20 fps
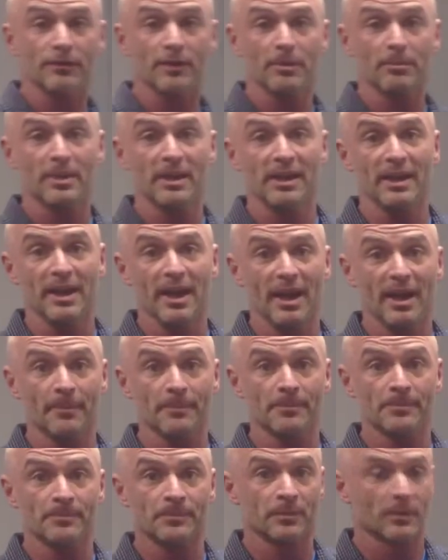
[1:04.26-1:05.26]
of
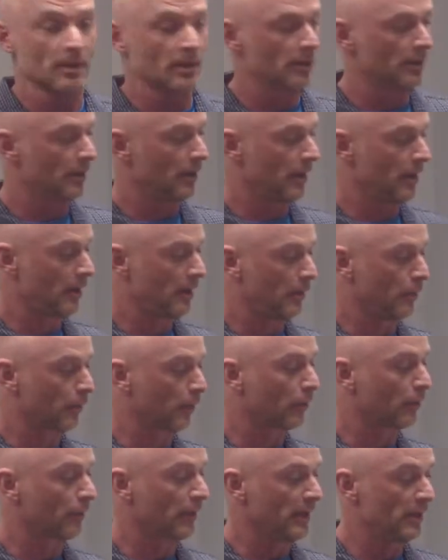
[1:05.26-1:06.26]
EPDM
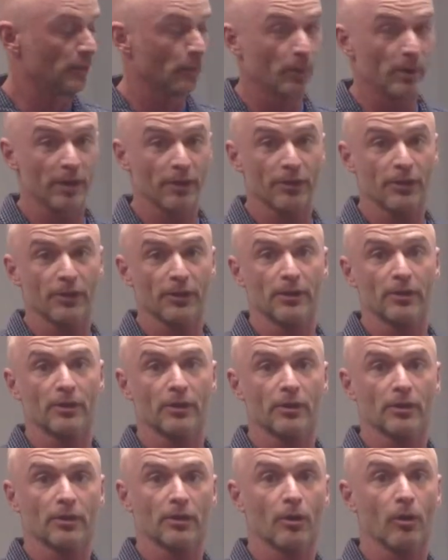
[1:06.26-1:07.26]
were cleaned with
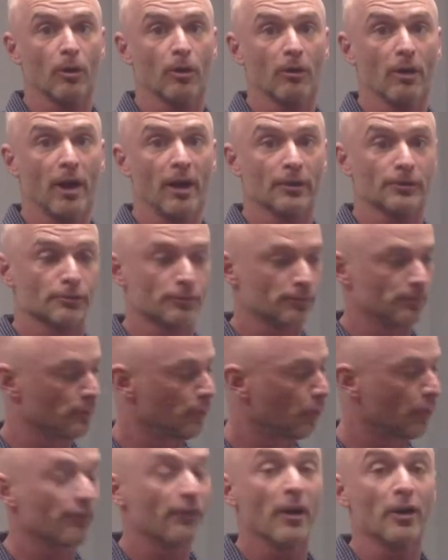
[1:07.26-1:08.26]
Carlisle's
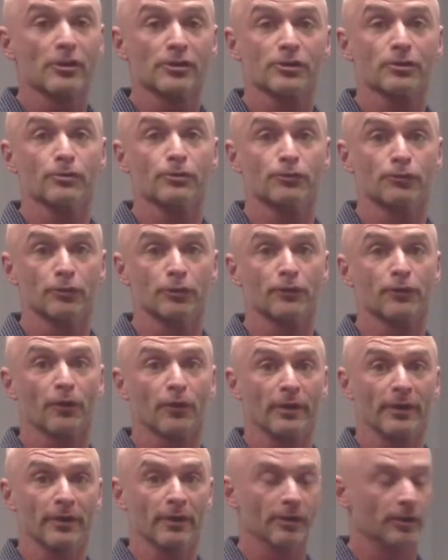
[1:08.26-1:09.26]
or Firestone's roof
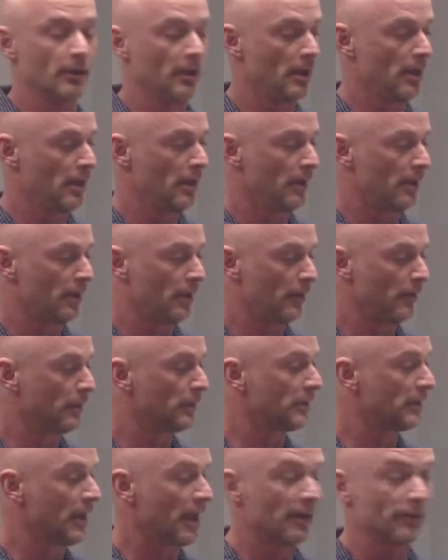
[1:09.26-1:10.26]
cleaner. We
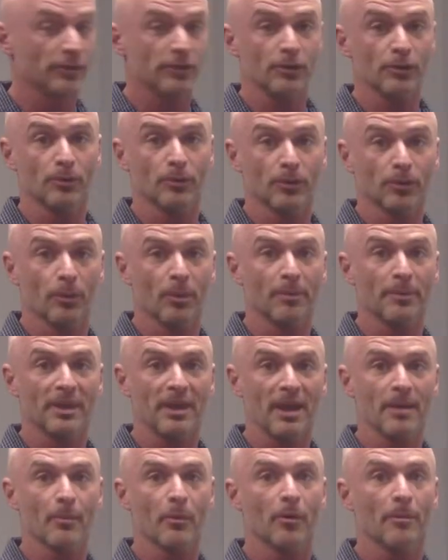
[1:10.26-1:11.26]
did not do what
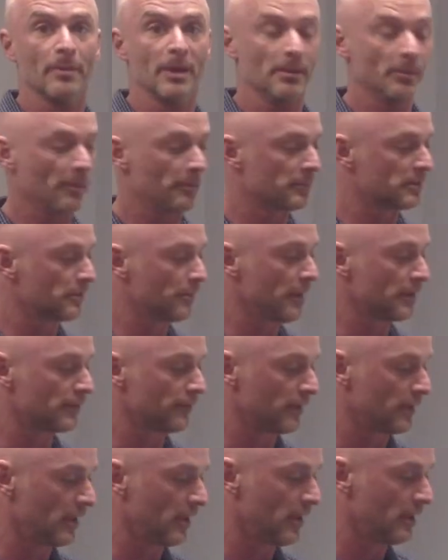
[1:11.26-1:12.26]
became our minimum
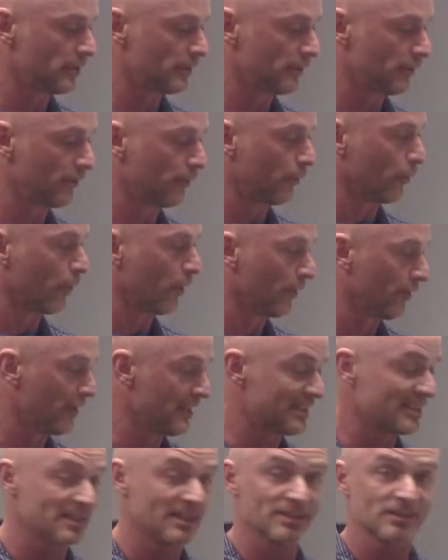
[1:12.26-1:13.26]
specification for
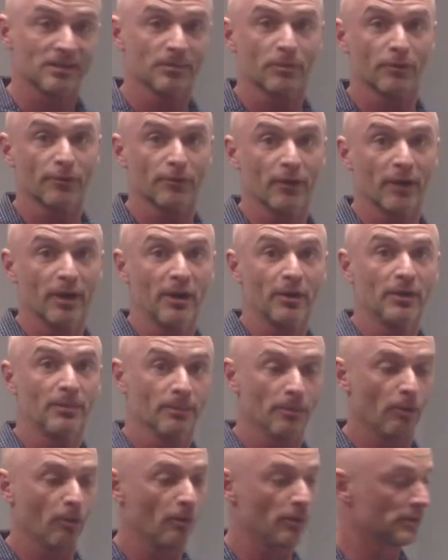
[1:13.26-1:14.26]
this system or for any
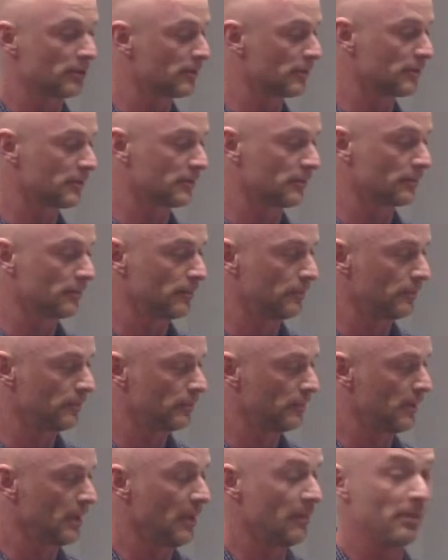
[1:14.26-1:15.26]
large system
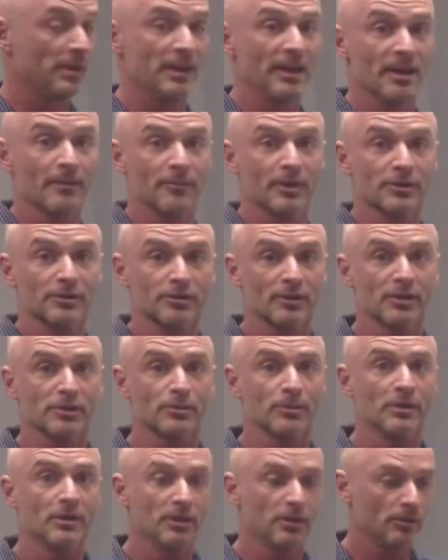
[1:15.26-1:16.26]
EPDM
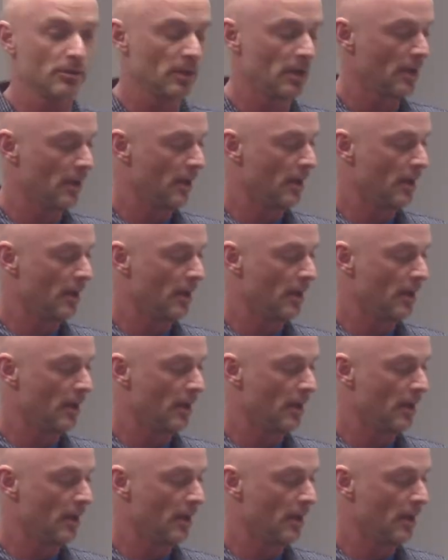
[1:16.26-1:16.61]
restoration we do.